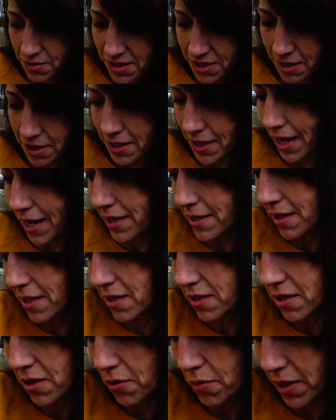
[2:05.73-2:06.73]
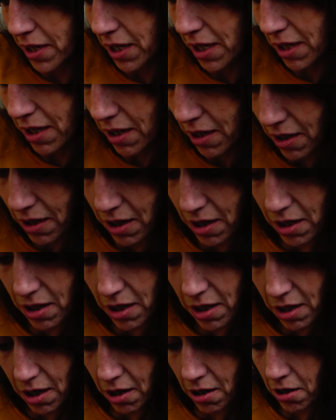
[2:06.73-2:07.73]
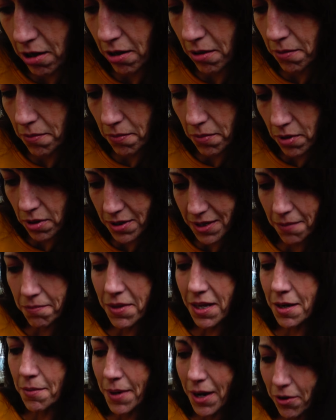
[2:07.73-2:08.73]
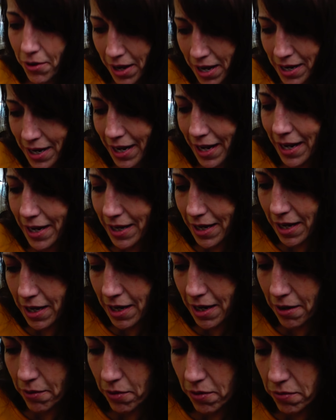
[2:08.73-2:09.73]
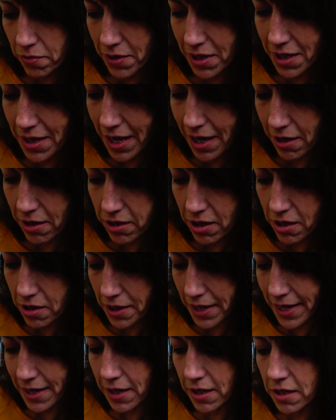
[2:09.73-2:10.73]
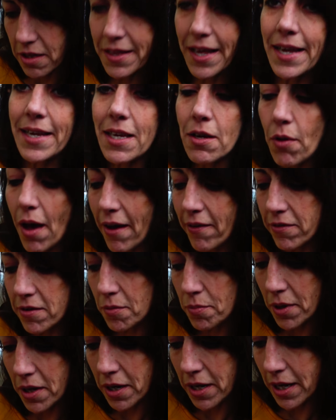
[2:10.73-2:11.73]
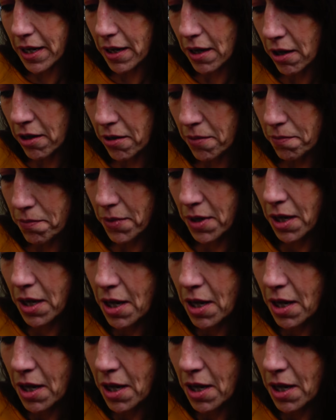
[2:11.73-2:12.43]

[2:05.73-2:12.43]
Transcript: was connected to it. Um, something about NA, and I yep. will read that a little later. Thank you, everybody. Um,